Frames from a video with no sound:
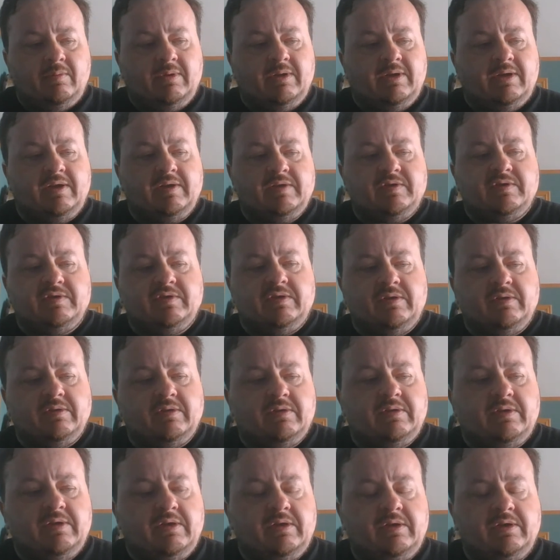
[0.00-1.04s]
I
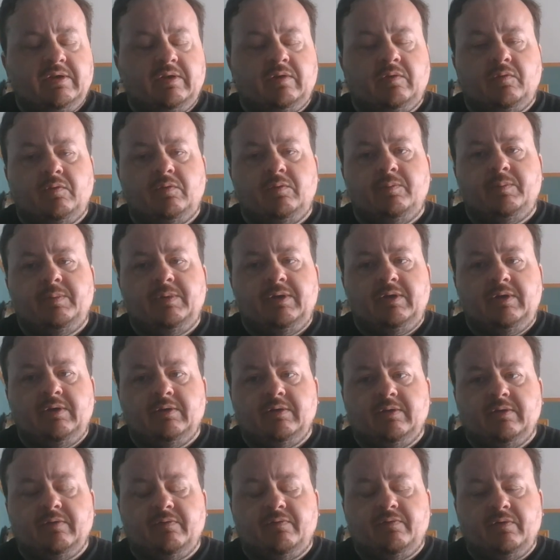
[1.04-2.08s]
still think it will be
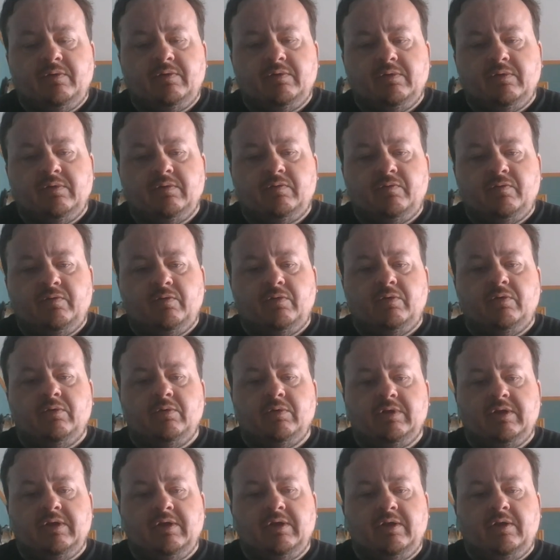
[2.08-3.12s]
difficult
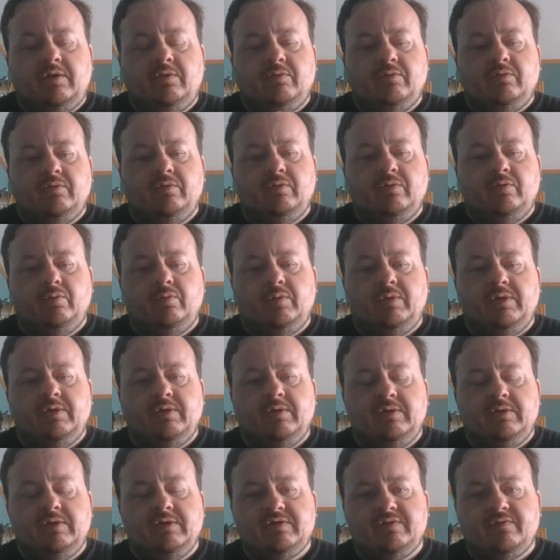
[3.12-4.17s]
for Oquendo to
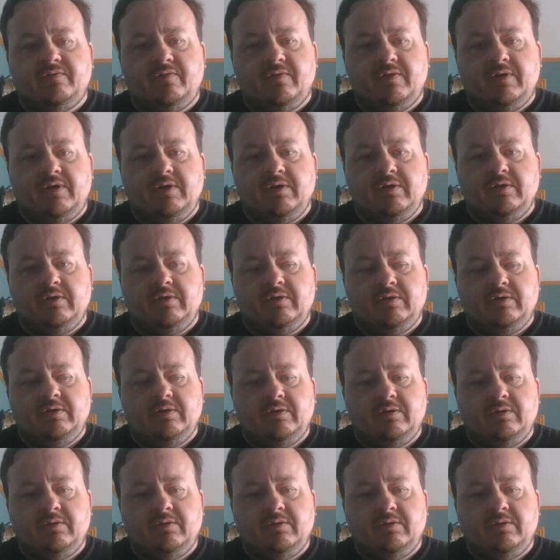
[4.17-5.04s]
win this fight.